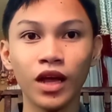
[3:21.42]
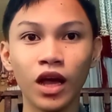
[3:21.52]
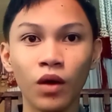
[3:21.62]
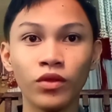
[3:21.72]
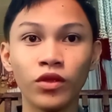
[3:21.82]

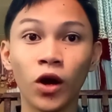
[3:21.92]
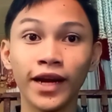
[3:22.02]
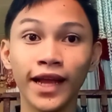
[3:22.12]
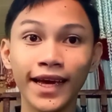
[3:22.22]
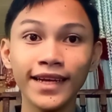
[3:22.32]
With our
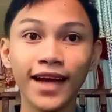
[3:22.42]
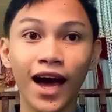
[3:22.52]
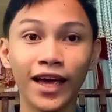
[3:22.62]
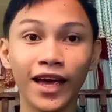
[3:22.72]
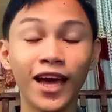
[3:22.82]
naked eye,
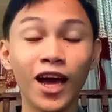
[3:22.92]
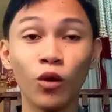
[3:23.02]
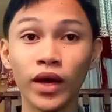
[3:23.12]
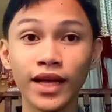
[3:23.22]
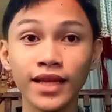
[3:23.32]
we
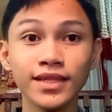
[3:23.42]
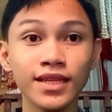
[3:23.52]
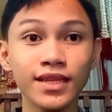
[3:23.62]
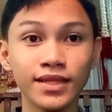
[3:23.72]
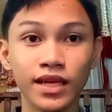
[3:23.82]
can still
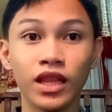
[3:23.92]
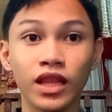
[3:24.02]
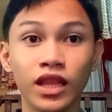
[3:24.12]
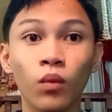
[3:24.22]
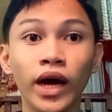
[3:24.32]
see
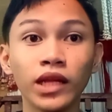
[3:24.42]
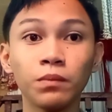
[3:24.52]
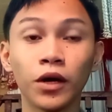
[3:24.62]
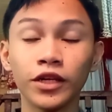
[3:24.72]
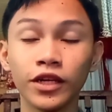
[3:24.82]
the white
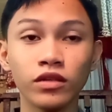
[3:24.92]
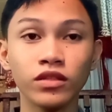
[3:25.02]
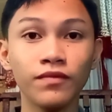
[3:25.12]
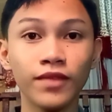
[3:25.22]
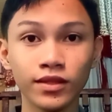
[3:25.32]
particles
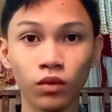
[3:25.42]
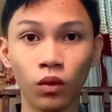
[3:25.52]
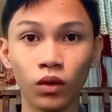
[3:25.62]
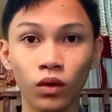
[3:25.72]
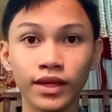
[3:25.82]
of the
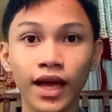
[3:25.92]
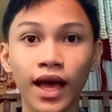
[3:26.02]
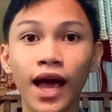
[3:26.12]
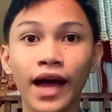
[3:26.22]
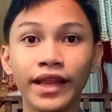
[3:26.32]
salt
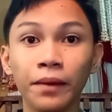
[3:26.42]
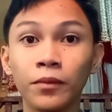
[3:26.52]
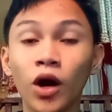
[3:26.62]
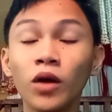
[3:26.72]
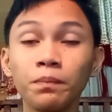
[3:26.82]
and the
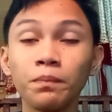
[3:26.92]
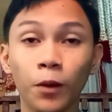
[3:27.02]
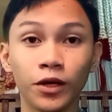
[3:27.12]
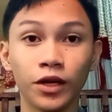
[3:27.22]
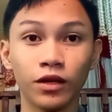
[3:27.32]
brown
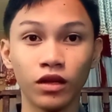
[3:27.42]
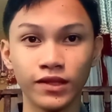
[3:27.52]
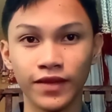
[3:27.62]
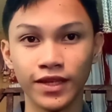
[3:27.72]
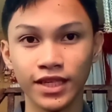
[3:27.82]
particles of
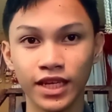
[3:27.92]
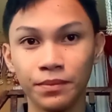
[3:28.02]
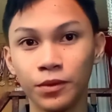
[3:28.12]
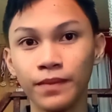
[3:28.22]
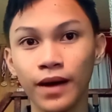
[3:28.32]
the cinnamon
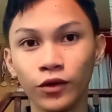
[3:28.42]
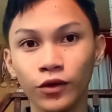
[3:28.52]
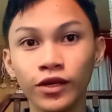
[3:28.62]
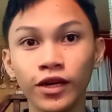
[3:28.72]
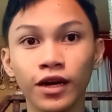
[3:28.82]

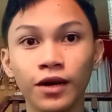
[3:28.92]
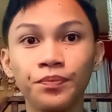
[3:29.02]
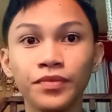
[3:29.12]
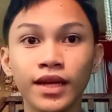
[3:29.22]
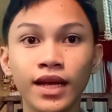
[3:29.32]
powder.
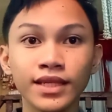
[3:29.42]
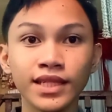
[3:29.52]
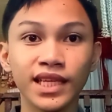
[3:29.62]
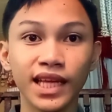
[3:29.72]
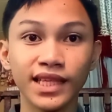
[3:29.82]
Since
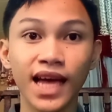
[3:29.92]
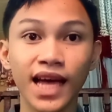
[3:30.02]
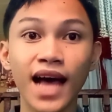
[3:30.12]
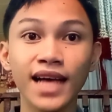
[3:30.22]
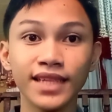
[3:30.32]
it
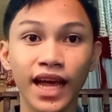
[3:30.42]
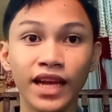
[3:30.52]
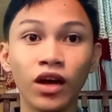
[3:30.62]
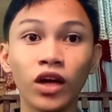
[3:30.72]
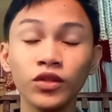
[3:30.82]
has a
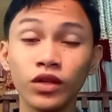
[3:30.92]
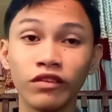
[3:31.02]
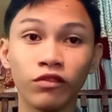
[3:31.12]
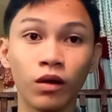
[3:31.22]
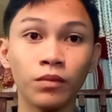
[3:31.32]

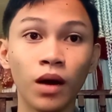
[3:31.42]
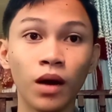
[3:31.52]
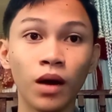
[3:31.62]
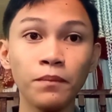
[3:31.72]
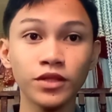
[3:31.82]
non-uniform
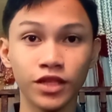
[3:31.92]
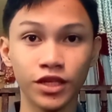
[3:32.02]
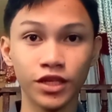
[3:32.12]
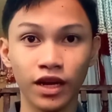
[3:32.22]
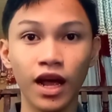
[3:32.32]

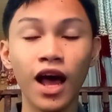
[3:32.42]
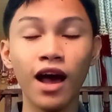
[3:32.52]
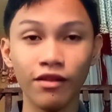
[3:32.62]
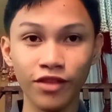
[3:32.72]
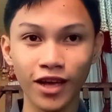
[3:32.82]
composition,
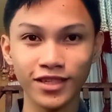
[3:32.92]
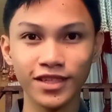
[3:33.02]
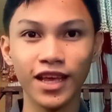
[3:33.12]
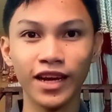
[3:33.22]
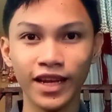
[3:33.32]
thus
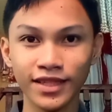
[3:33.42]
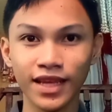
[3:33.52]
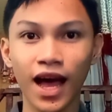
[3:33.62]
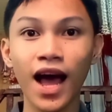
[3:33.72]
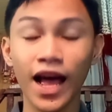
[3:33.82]
it is
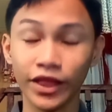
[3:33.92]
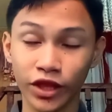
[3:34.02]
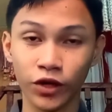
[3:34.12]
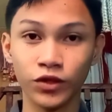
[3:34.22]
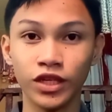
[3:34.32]
a
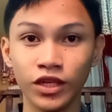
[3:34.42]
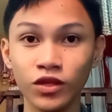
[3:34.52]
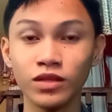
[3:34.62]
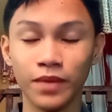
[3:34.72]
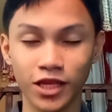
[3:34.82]

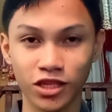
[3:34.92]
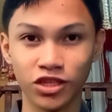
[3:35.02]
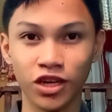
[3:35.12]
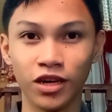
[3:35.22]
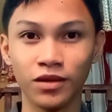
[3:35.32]
heterogeneous mixture.